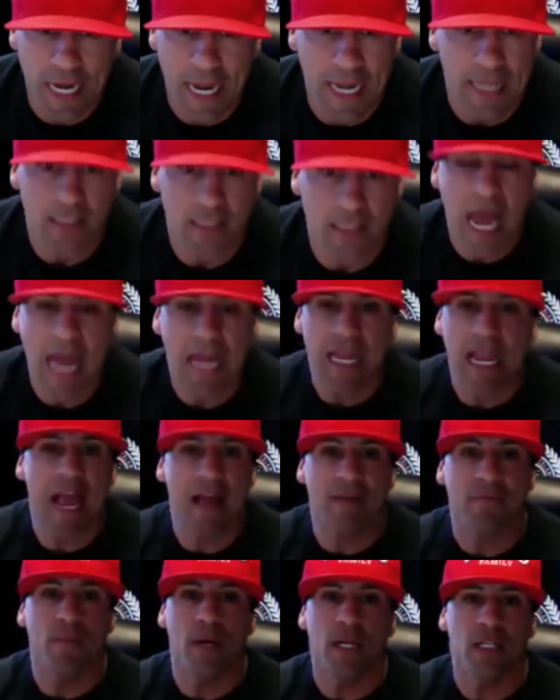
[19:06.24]
I didn't have
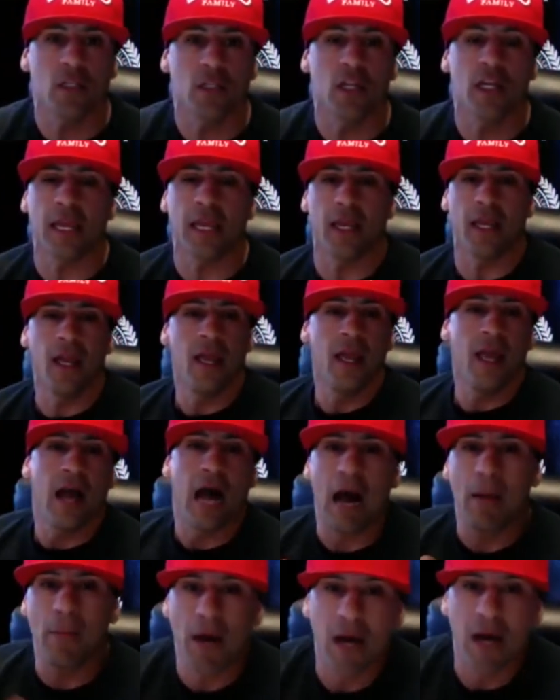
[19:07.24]
much. Look at.
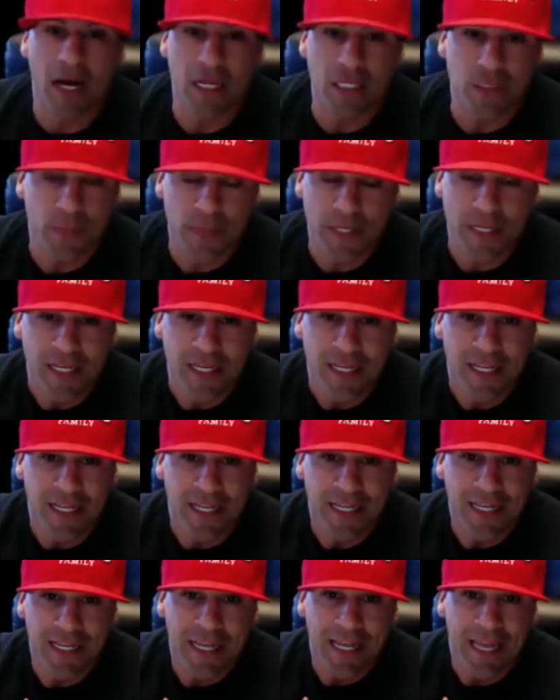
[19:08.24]
I'm a husband,
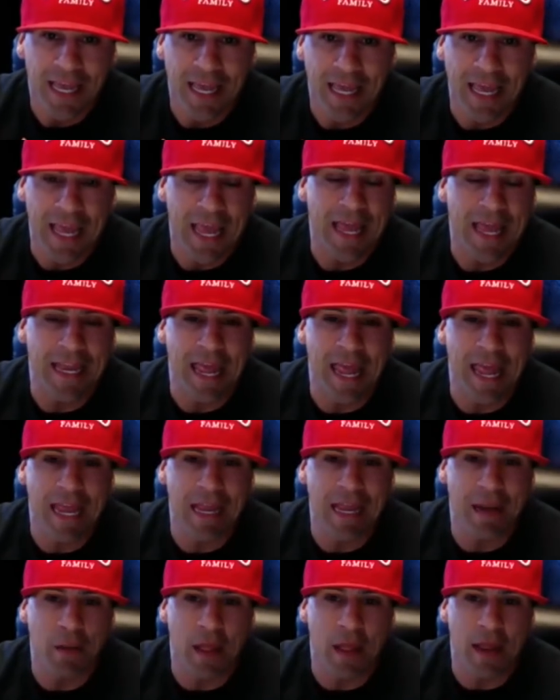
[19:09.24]
and
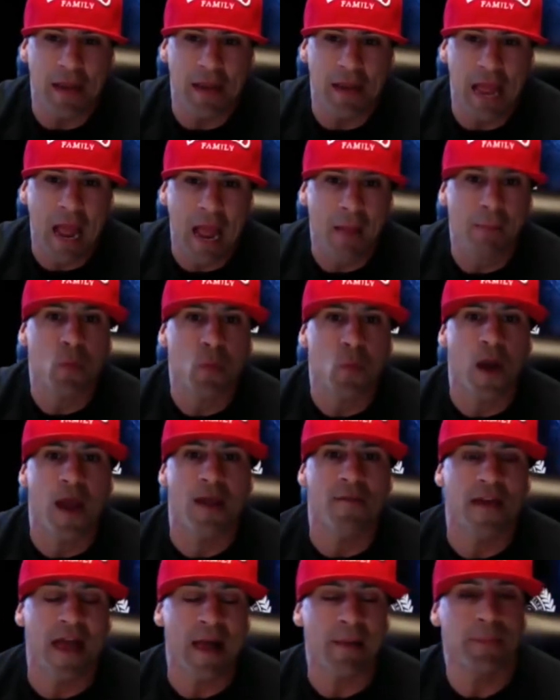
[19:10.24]
and and happy wife,
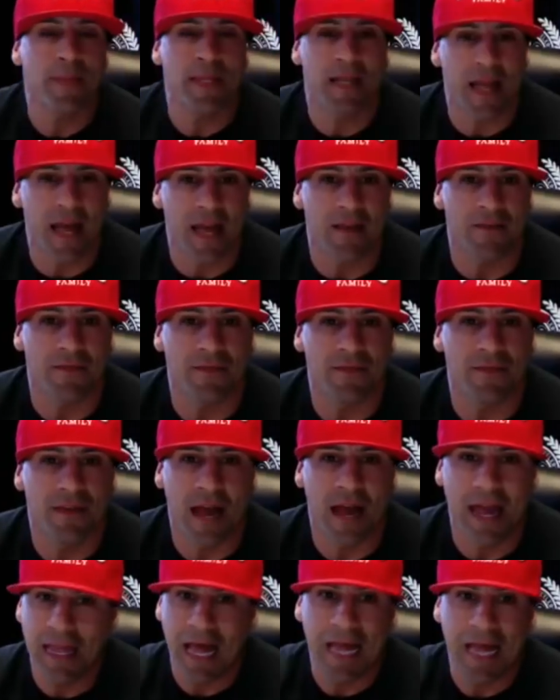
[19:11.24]
happy life. Oh, hell
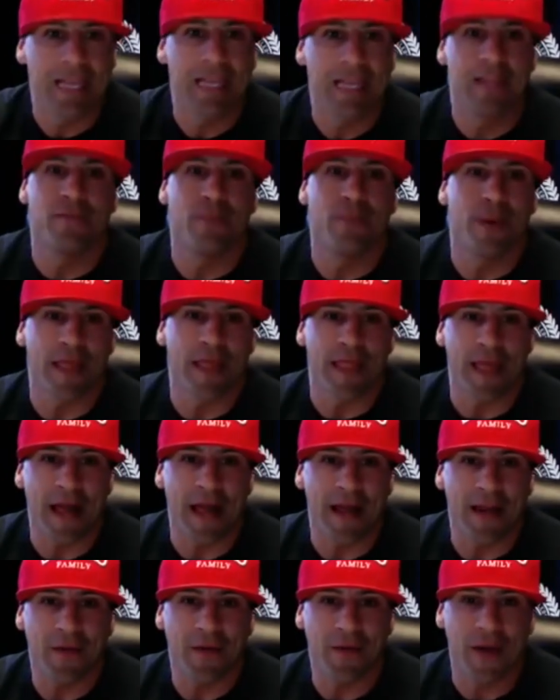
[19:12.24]
yeah. I, I live by that,
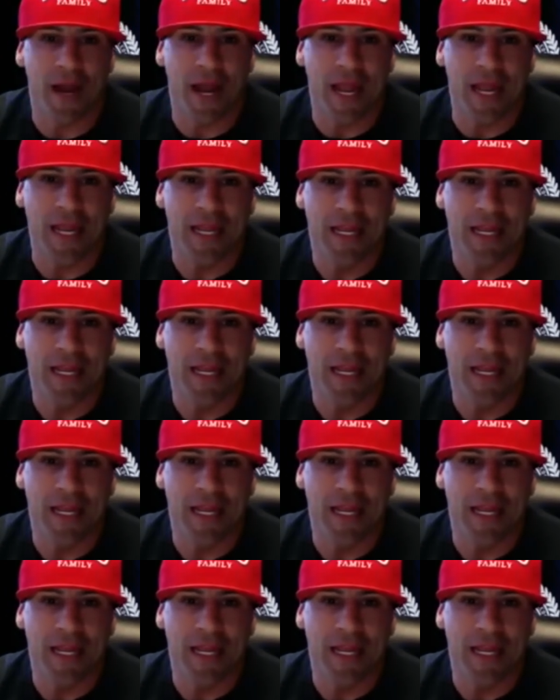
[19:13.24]
right?